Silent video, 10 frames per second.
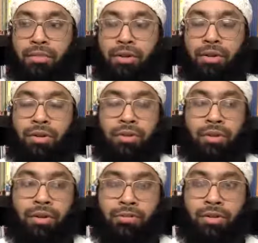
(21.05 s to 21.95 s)
all of our
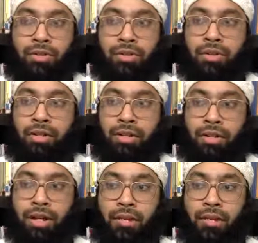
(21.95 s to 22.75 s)
efforts throughout the day.